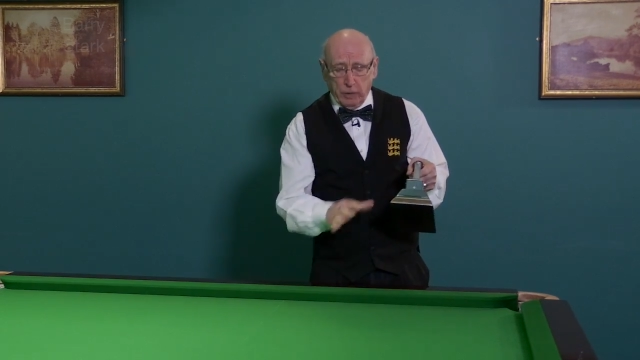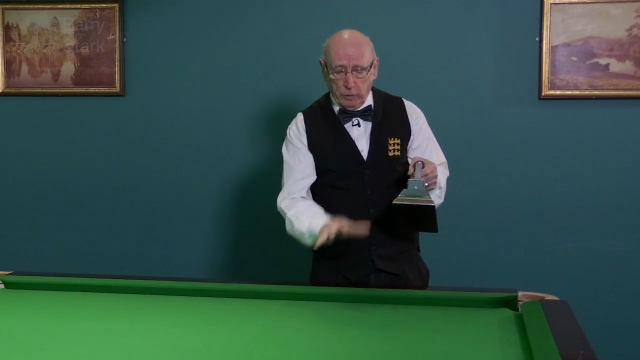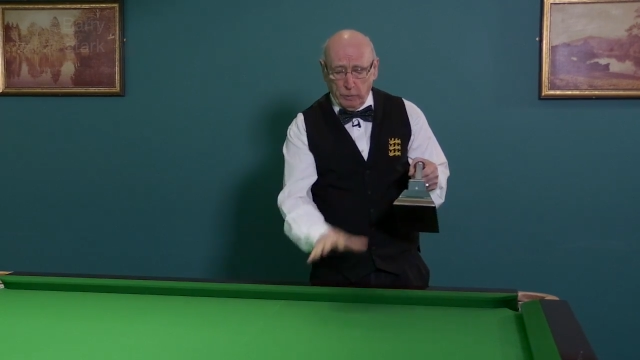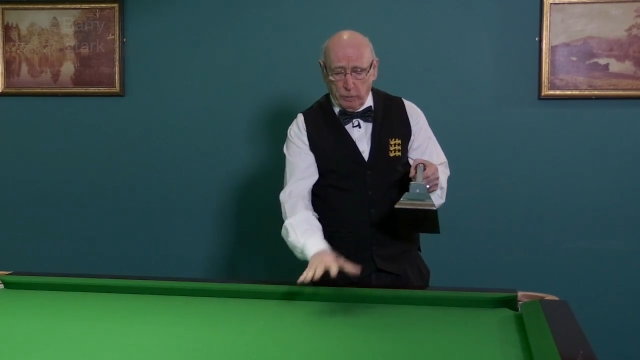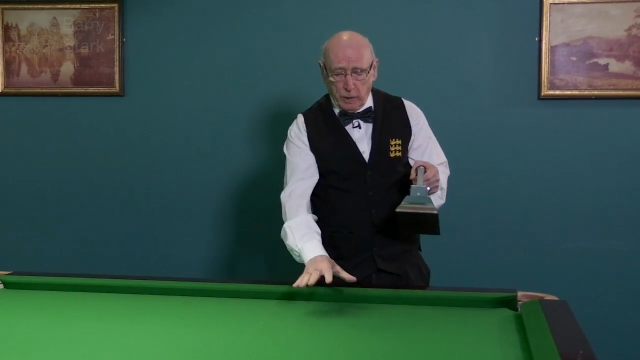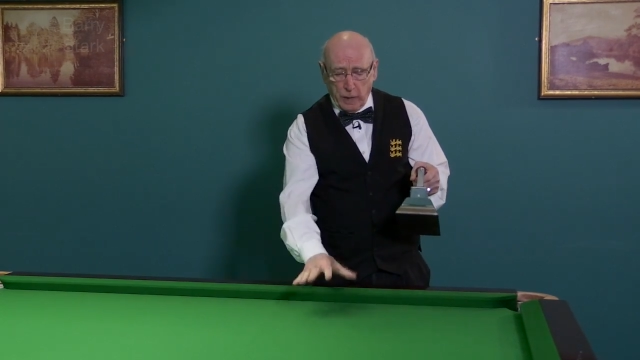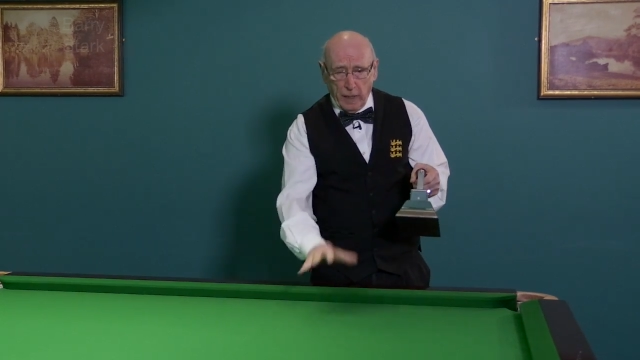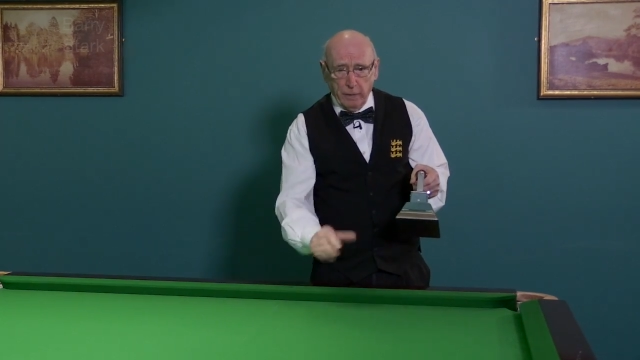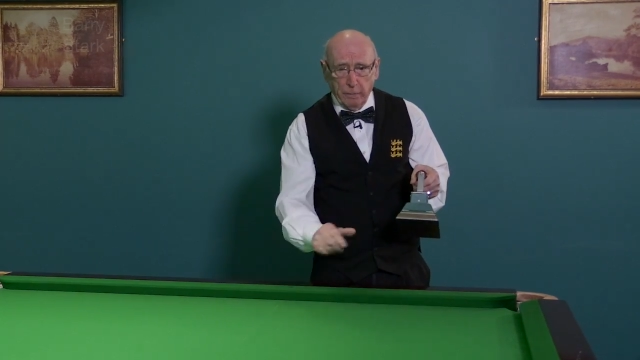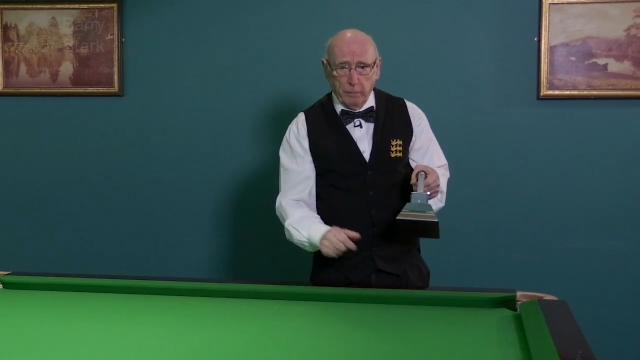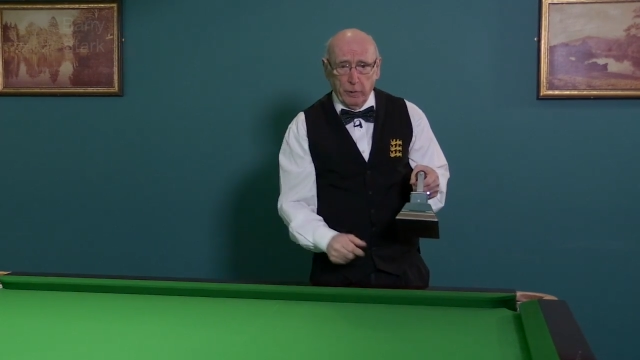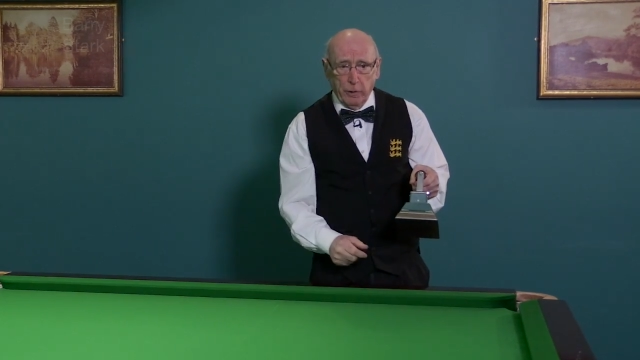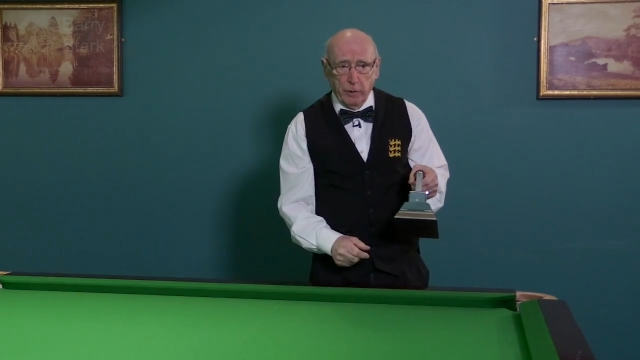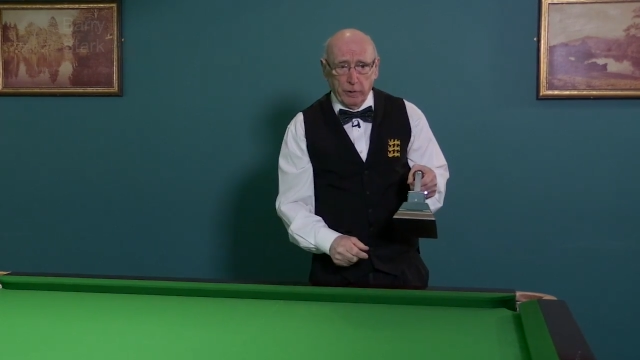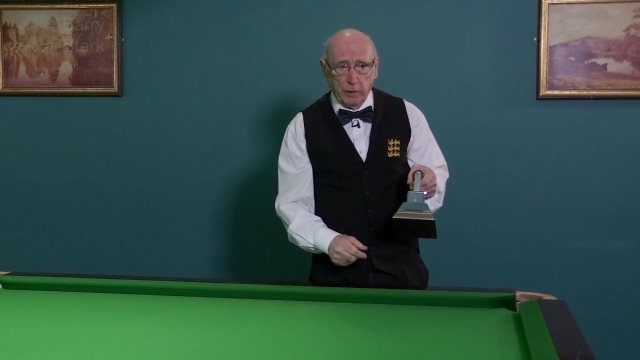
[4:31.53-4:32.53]
You can
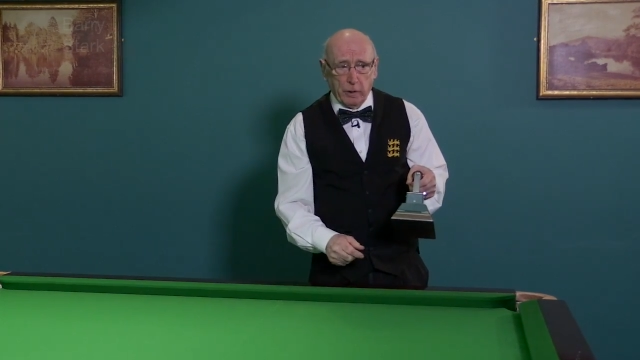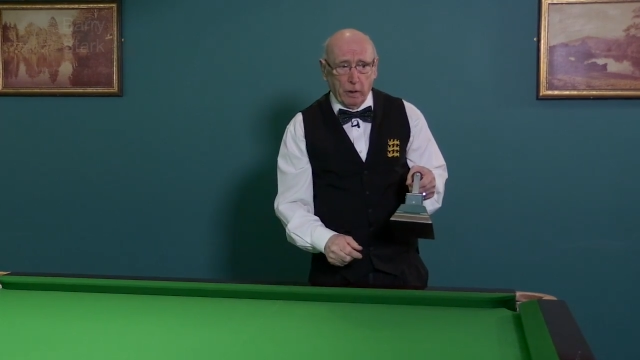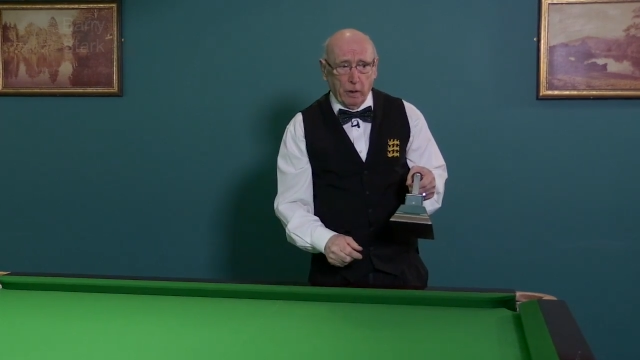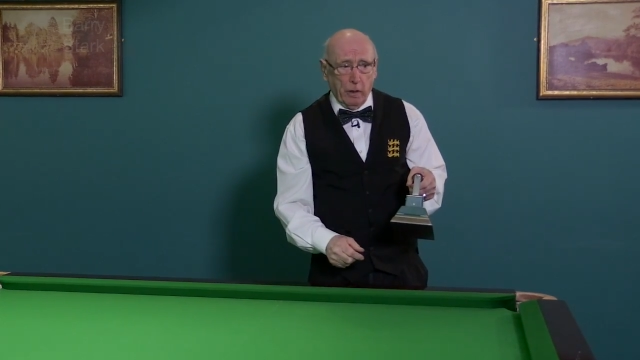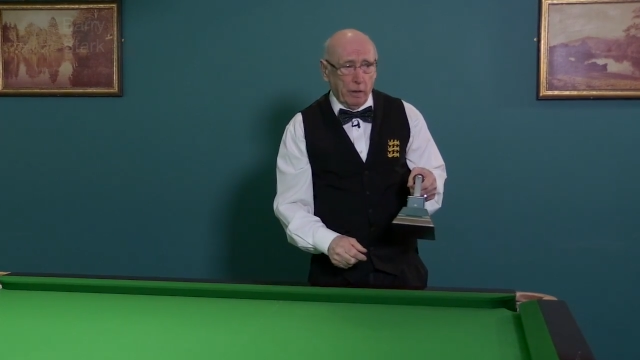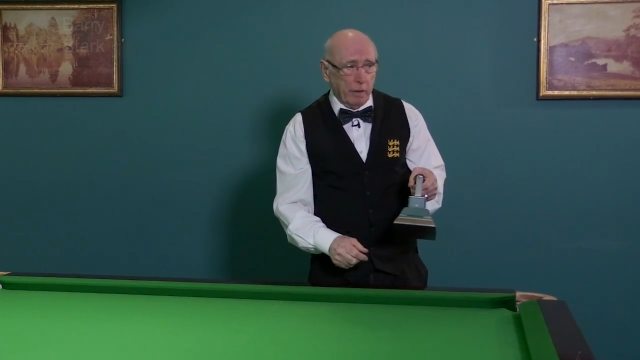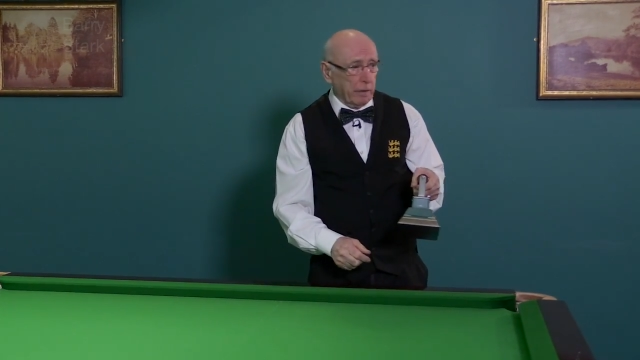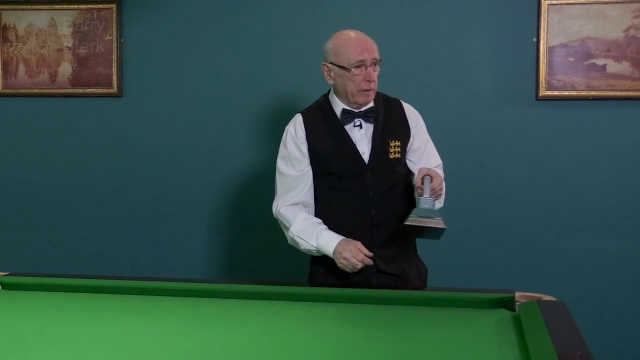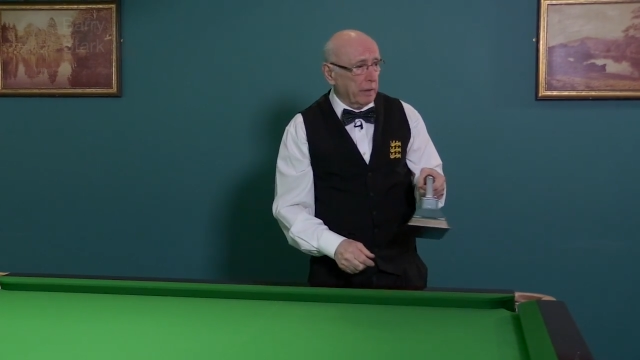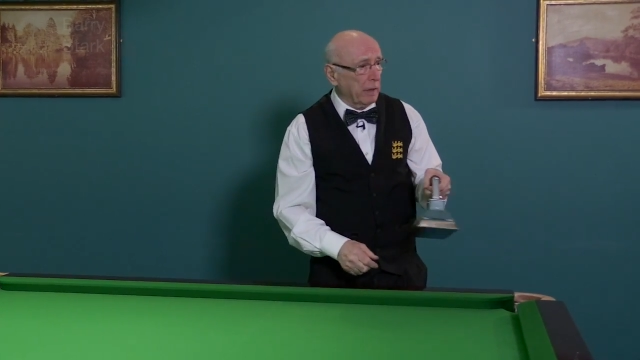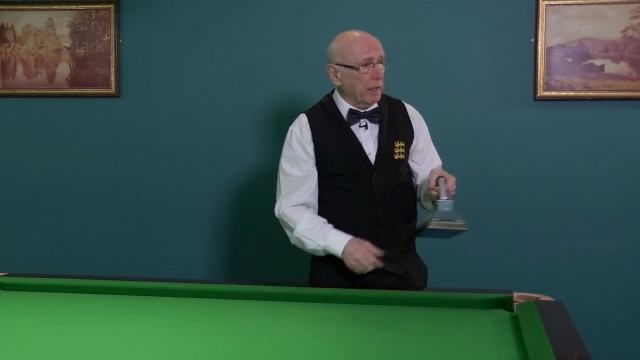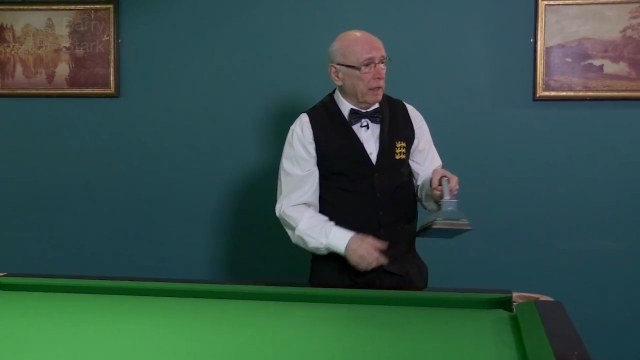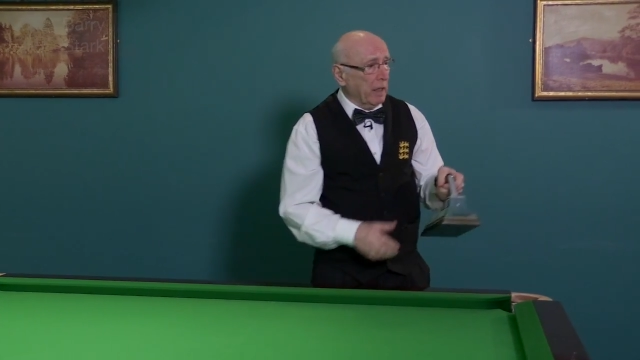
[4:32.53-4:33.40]
burn the cloth.